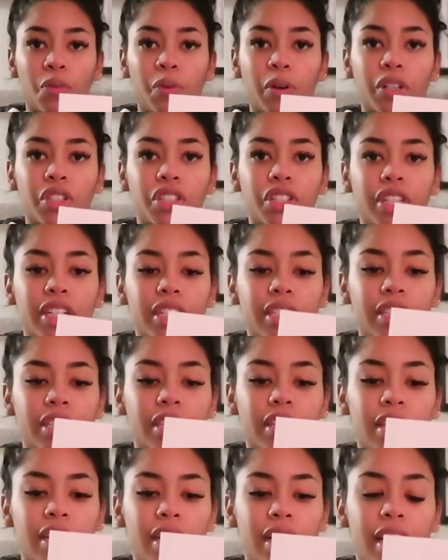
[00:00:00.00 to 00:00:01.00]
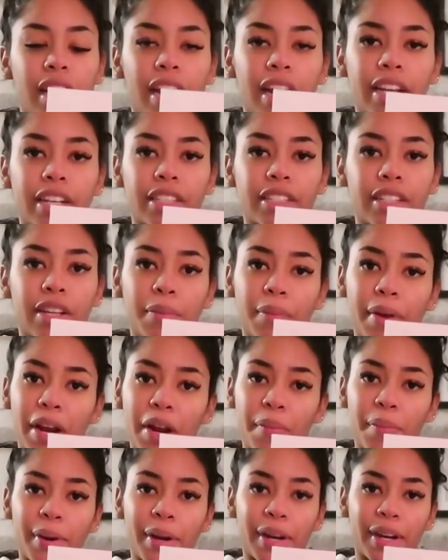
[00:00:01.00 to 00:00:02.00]
which is some
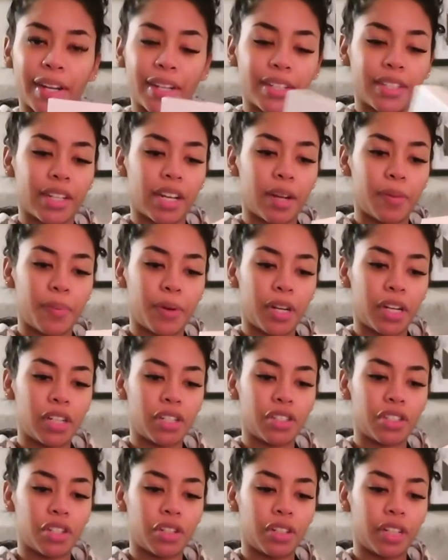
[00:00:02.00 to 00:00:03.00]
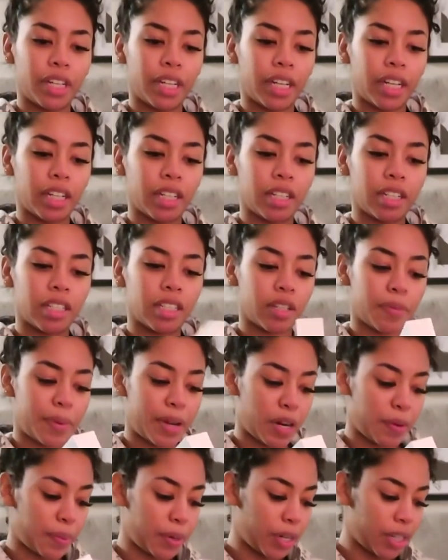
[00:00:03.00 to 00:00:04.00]
AirPods. I bought Jolie some
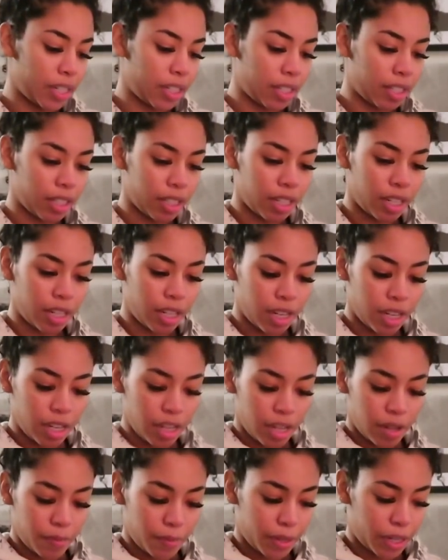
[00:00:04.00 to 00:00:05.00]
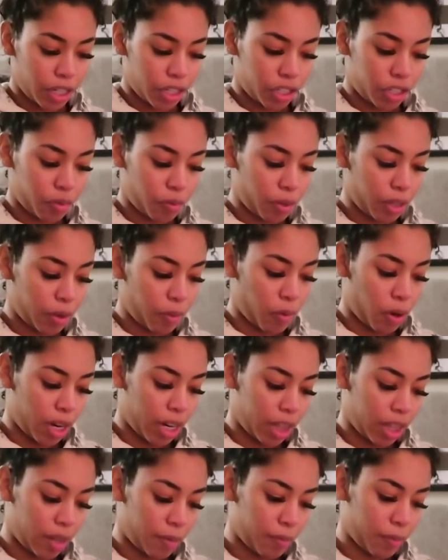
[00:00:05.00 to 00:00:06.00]
AirPods because she really
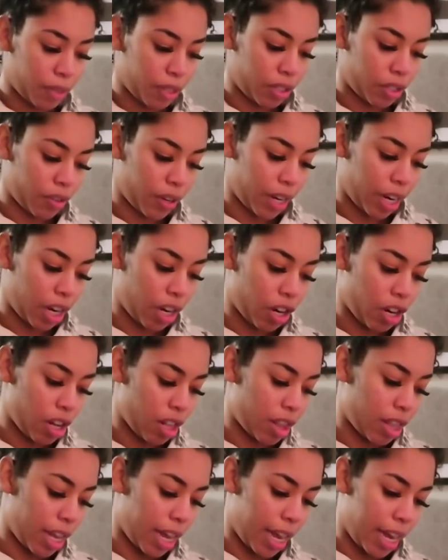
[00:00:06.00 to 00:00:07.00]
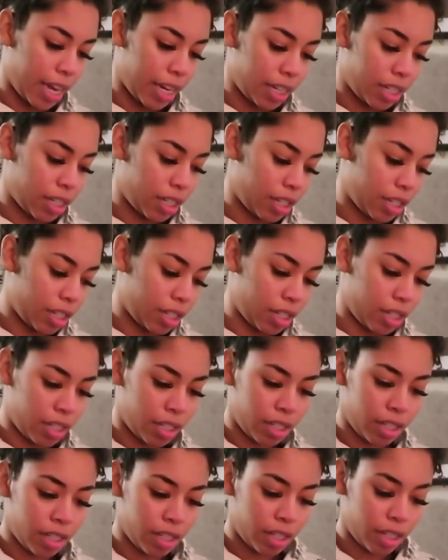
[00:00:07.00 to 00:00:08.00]
wanted them. So I got her that.
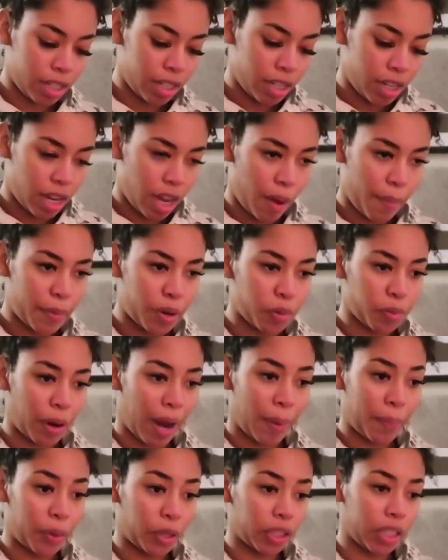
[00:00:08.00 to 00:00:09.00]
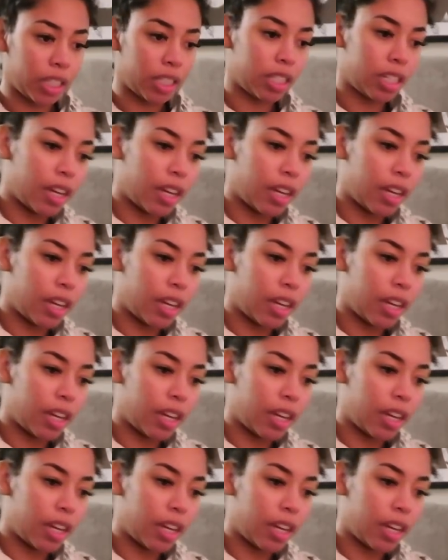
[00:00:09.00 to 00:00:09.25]
I'm gonna wrap all this